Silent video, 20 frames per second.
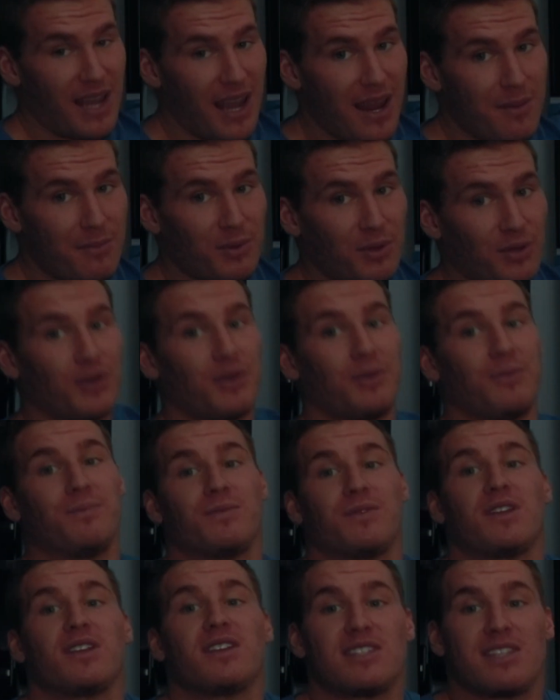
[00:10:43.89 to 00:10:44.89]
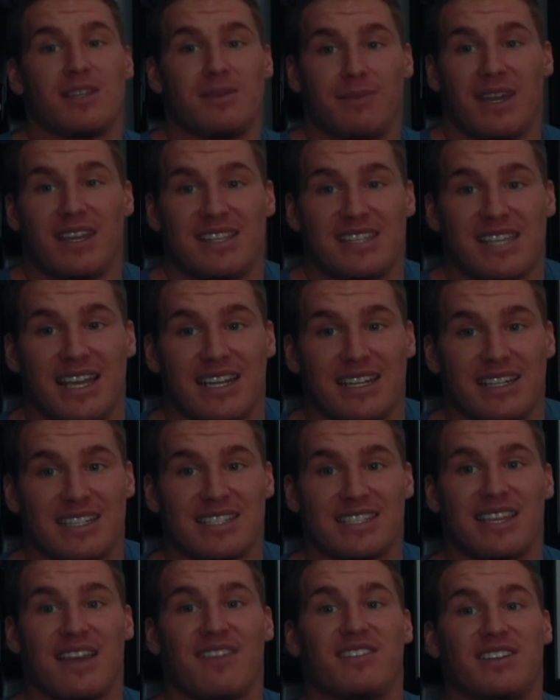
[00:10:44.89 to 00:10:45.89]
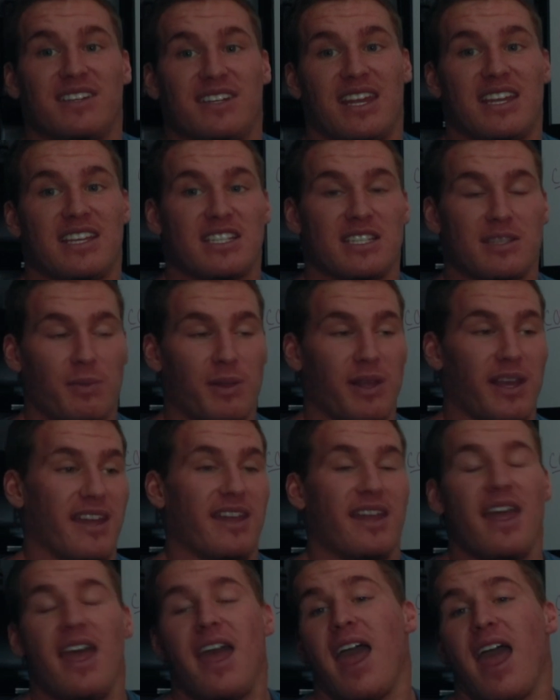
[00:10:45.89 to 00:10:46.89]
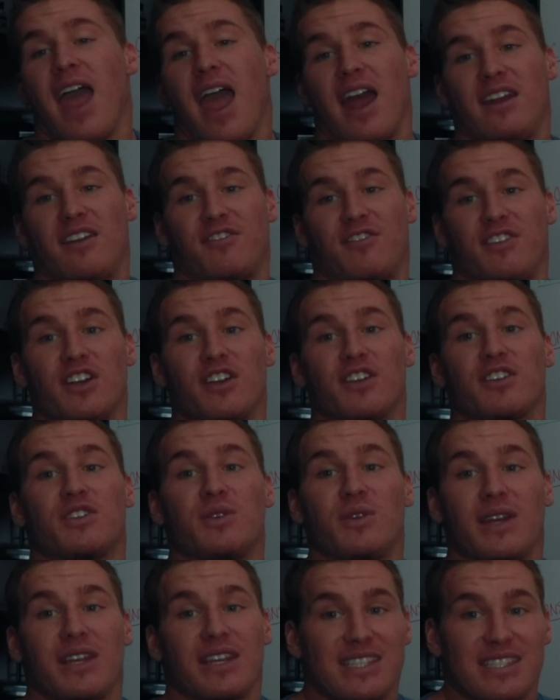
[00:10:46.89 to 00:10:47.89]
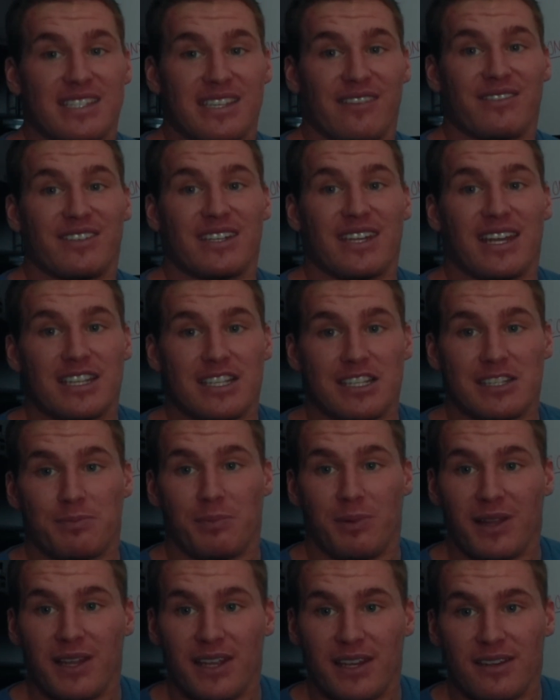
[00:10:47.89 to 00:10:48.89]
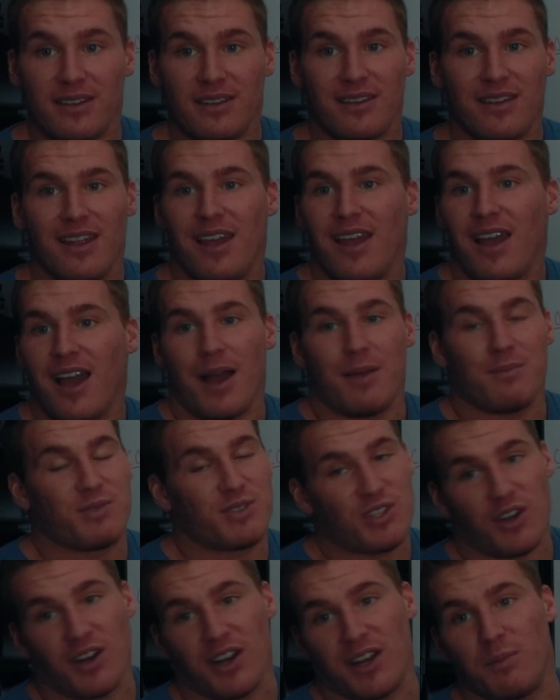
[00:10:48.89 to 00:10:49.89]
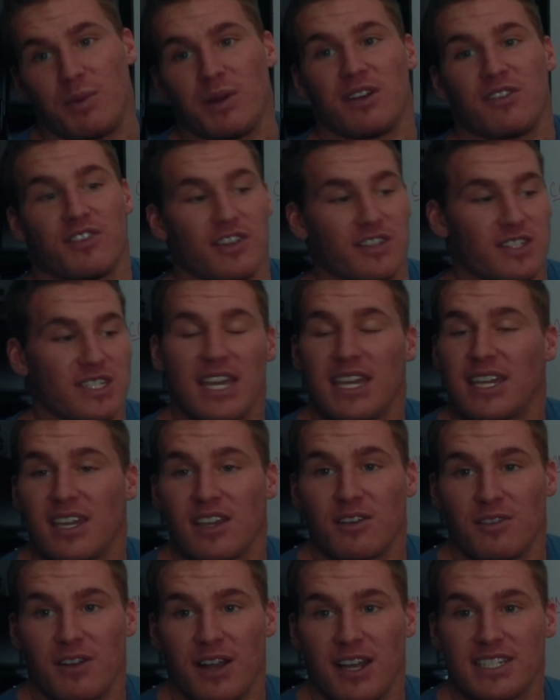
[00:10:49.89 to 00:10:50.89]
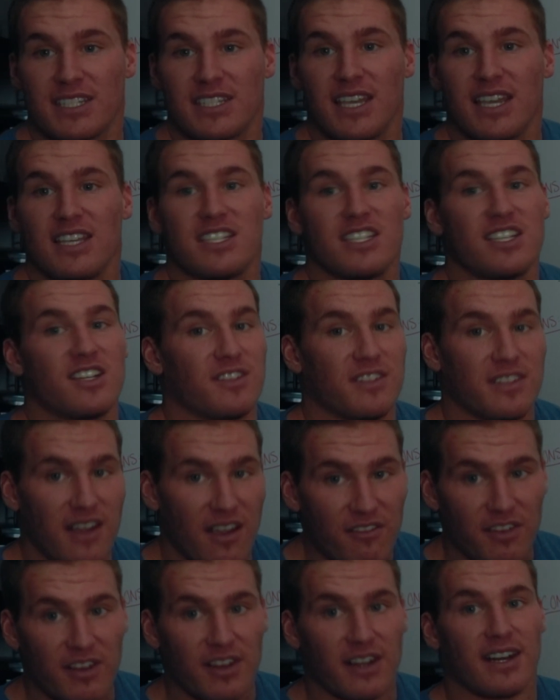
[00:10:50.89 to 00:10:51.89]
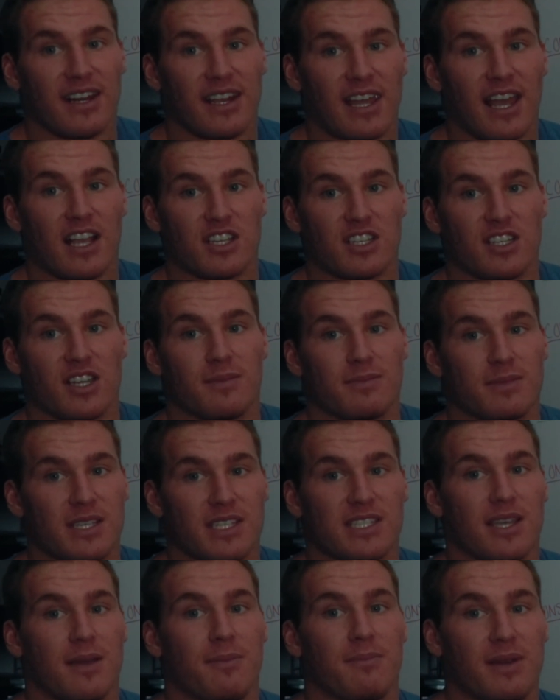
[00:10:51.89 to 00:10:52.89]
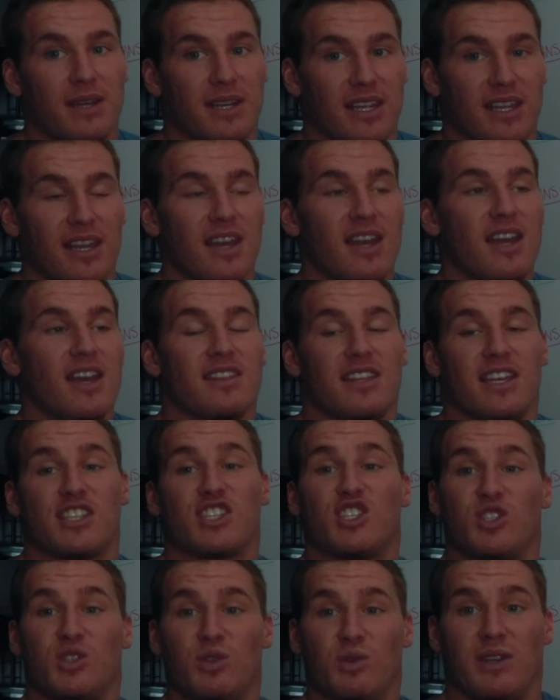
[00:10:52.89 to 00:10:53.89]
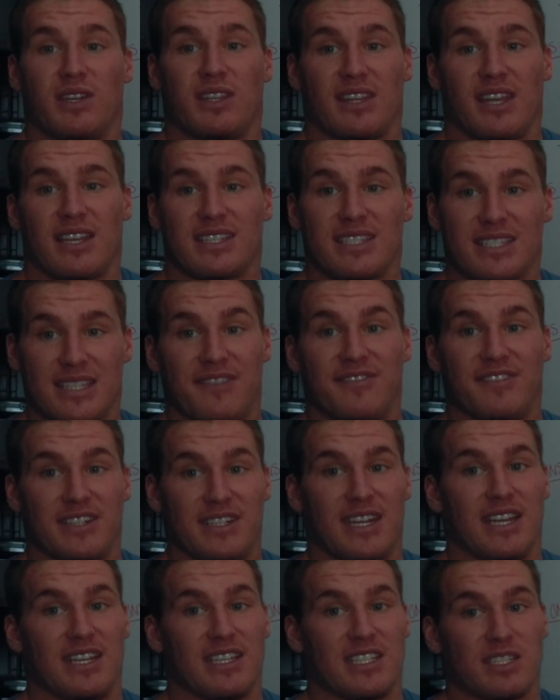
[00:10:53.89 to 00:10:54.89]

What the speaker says: able to maintain a 7-day split. And if you're doing a 7-day split, I'm sorry, but if you're taking rest days, you're never going to catch up to somebody that's doing that 7-day